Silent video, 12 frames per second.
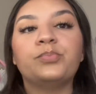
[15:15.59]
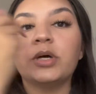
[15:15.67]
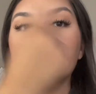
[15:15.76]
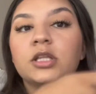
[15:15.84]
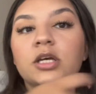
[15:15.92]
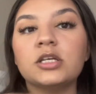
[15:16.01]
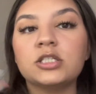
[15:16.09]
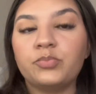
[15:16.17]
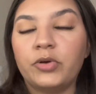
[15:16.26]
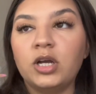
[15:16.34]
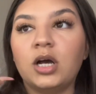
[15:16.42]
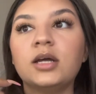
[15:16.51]
put the
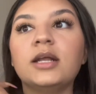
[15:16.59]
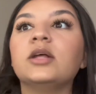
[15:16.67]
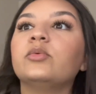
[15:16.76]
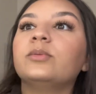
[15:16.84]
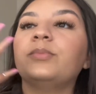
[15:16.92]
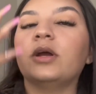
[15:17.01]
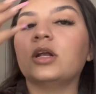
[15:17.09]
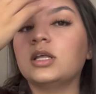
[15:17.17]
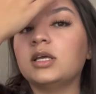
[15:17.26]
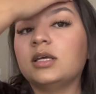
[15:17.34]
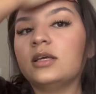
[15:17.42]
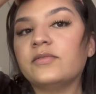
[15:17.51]
spray on and it would barely
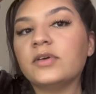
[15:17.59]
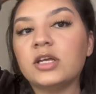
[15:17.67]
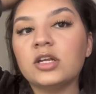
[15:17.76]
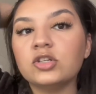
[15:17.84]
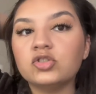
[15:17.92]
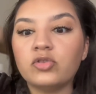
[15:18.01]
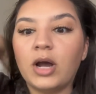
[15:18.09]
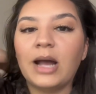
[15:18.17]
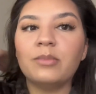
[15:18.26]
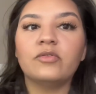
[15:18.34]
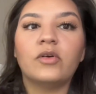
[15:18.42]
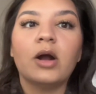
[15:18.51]
even dry
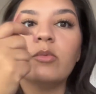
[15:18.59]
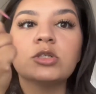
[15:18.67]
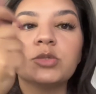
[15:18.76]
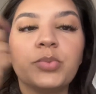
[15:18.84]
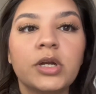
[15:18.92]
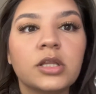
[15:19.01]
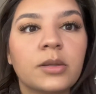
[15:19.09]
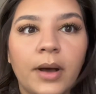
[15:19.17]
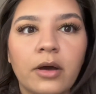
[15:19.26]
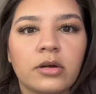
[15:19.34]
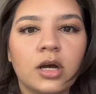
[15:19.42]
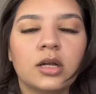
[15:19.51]
before I was putting the
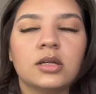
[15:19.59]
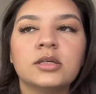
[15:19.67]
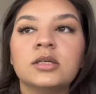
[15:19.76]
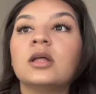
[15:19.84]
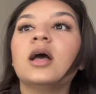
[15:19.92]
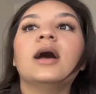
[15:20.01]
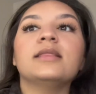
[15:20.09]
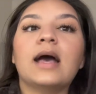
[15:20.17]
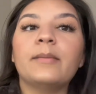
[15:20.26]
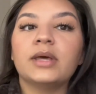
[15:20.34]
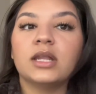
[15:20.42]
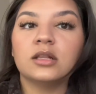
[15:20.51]
powder on, and
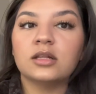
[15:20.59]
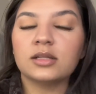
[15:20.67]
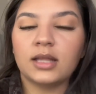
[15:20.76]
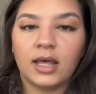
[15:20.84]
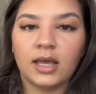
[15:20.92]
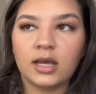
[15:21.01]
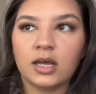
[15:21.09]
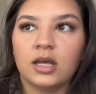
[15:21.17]
that made it look like